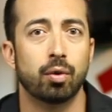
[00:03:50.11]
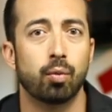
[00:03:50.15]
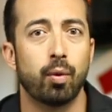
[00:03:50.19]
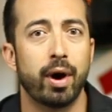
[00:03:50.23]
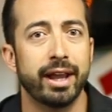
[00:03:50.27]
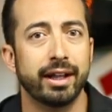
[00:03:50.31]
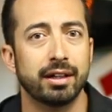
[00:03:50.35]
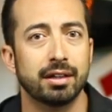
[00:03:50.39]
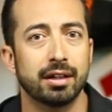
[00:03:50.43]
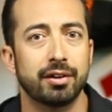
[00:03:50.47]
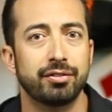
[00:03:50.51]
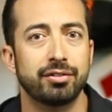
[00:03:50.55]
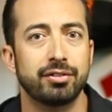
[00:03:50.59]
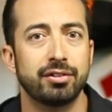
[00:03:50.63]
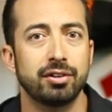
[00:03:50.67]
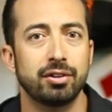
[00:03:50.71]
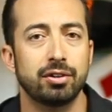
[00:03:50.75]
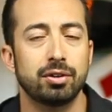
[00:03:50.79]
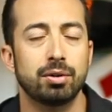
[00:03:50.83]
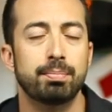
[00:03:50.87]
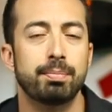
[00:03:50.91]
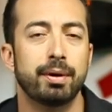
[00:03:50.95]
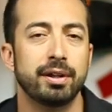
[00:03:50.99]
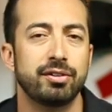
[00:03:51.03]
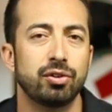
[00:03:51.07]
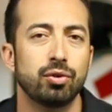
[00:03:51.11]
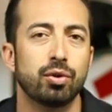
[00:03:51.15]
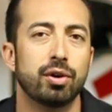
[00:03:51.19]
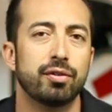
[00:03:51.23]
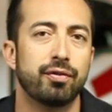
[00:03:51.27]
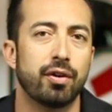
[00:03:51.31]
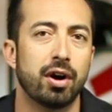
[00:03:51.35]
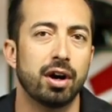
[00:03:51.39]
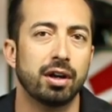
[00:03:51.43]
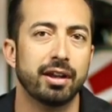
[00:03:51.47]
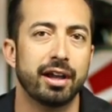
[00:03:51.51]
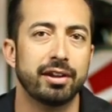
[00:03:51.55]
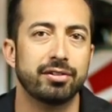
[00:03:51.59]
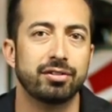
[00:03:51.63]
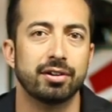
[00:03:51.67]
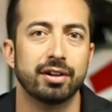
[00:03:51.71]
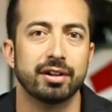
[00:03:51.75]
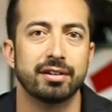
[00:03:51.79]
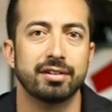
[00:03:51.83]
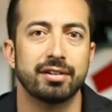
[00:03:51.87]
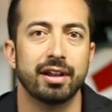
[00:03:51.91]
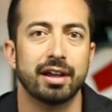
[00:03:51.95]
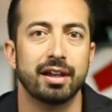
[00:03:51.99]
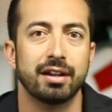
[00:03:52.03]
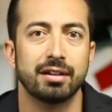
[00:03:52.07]
the white gloves too, but to a far lesser
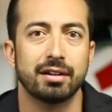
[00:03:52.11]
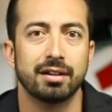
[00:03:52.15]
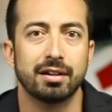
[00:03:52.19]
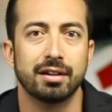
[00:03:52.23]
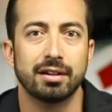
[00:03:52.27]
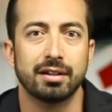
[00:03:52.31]
extent.